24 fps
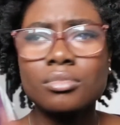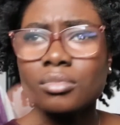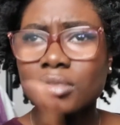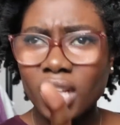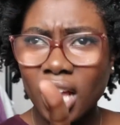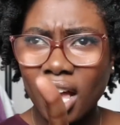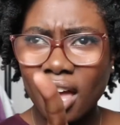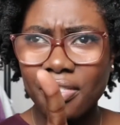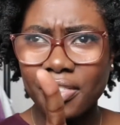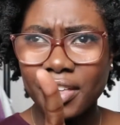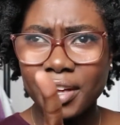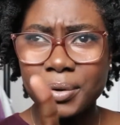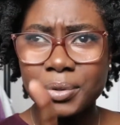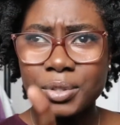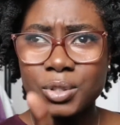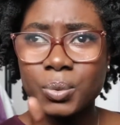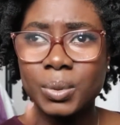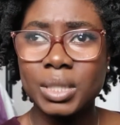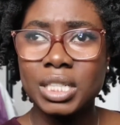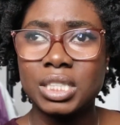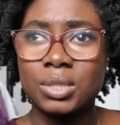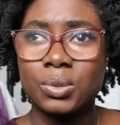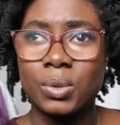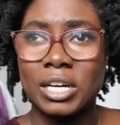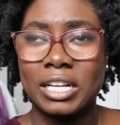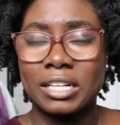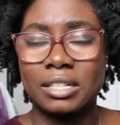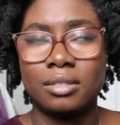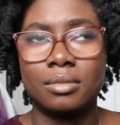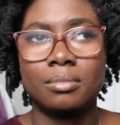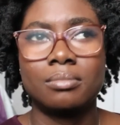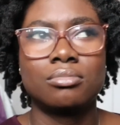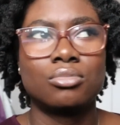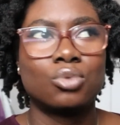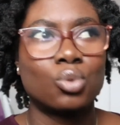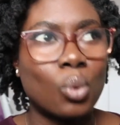I think it was
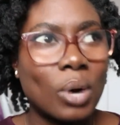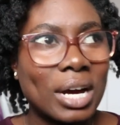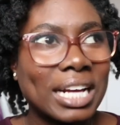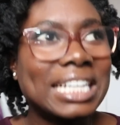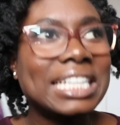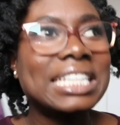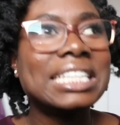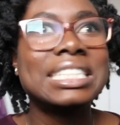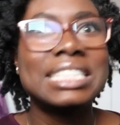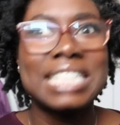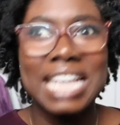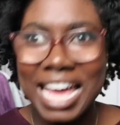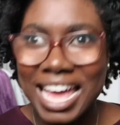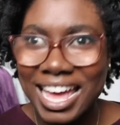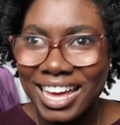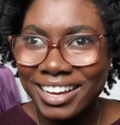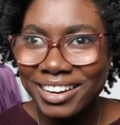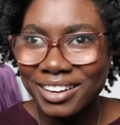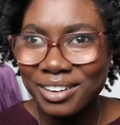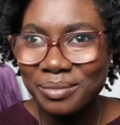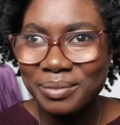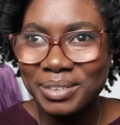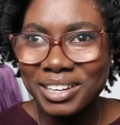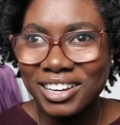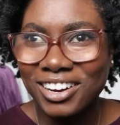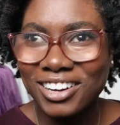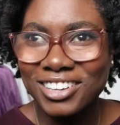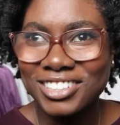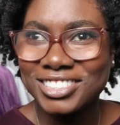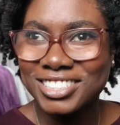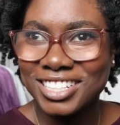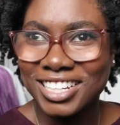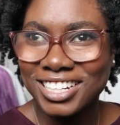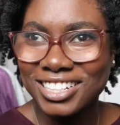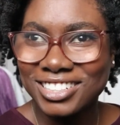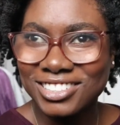2010. Oh my
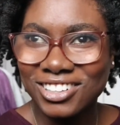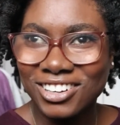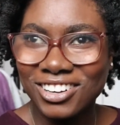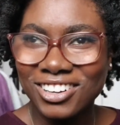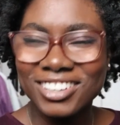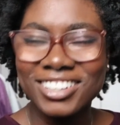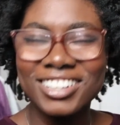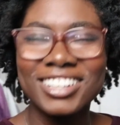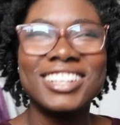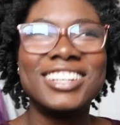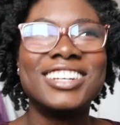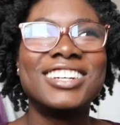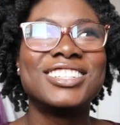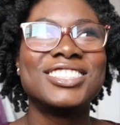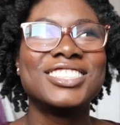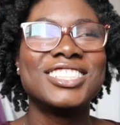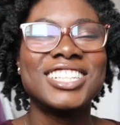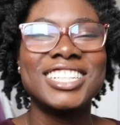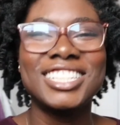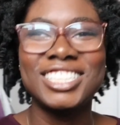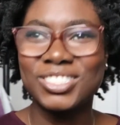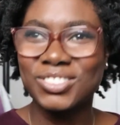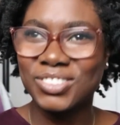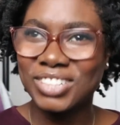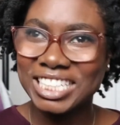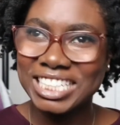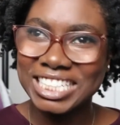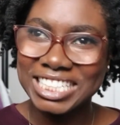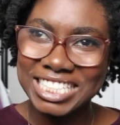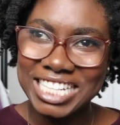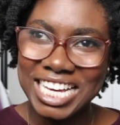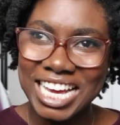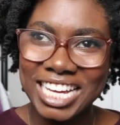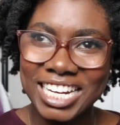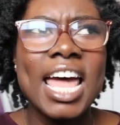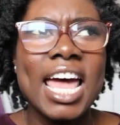gosh, can I talk? In
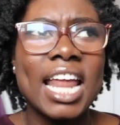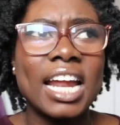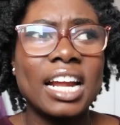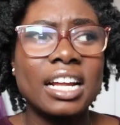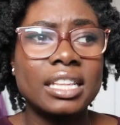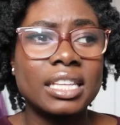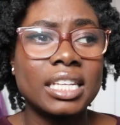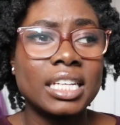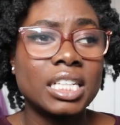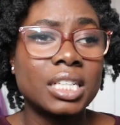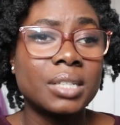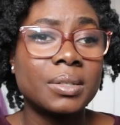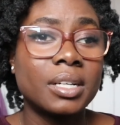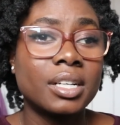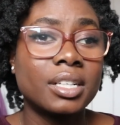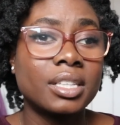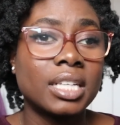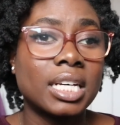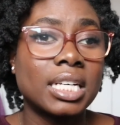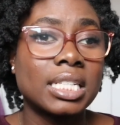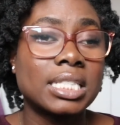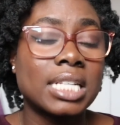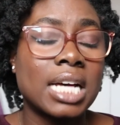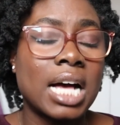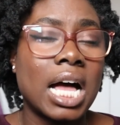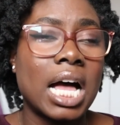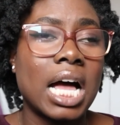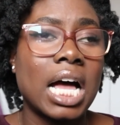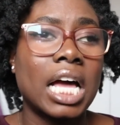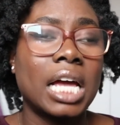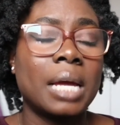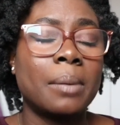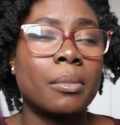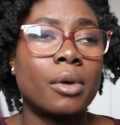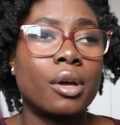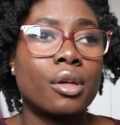2010. And I think around that
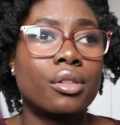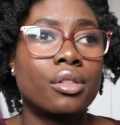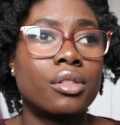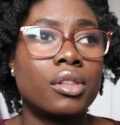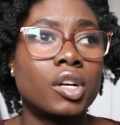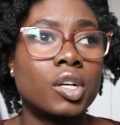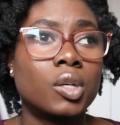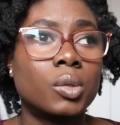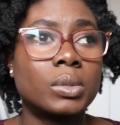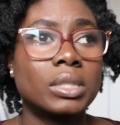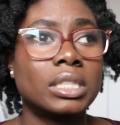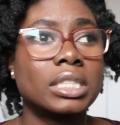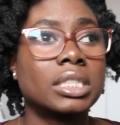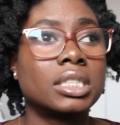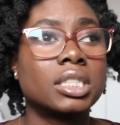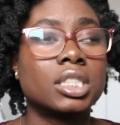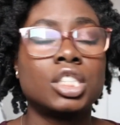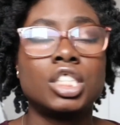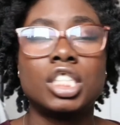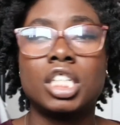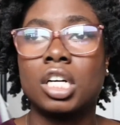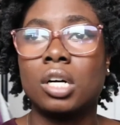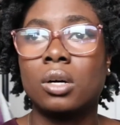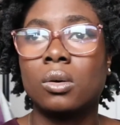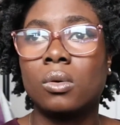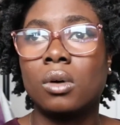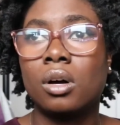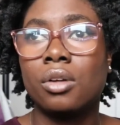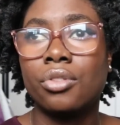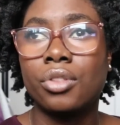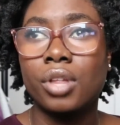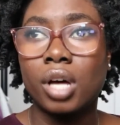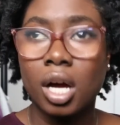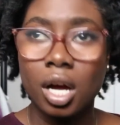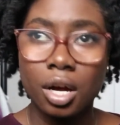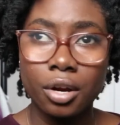time there was, you know,
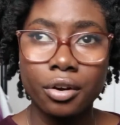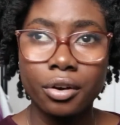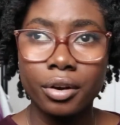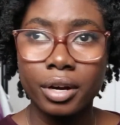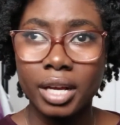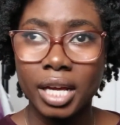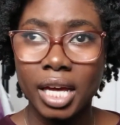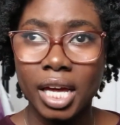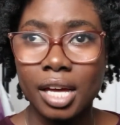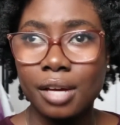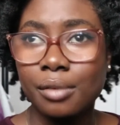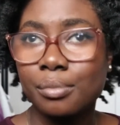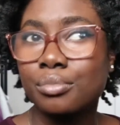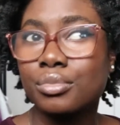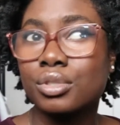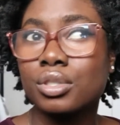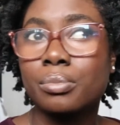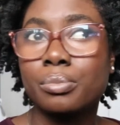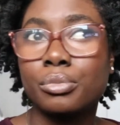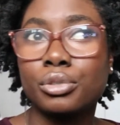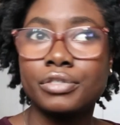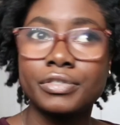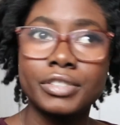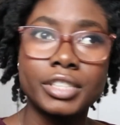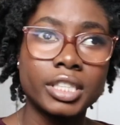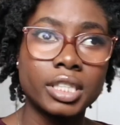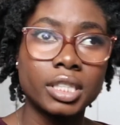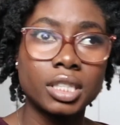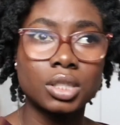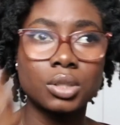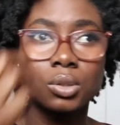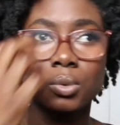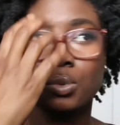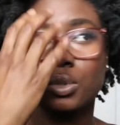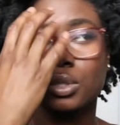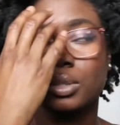the Hunger Games
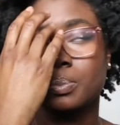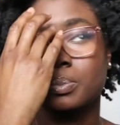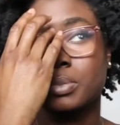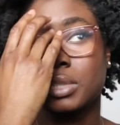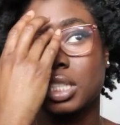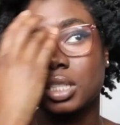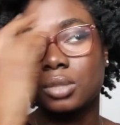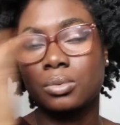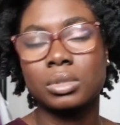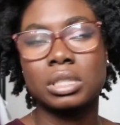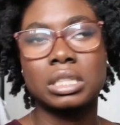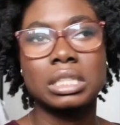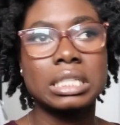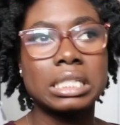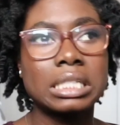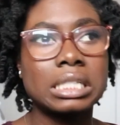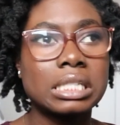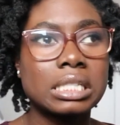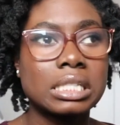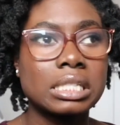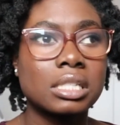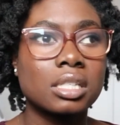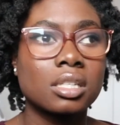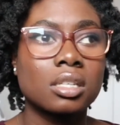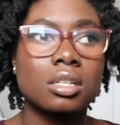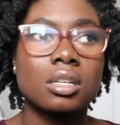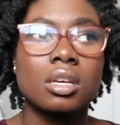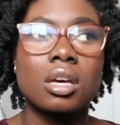movies were being released.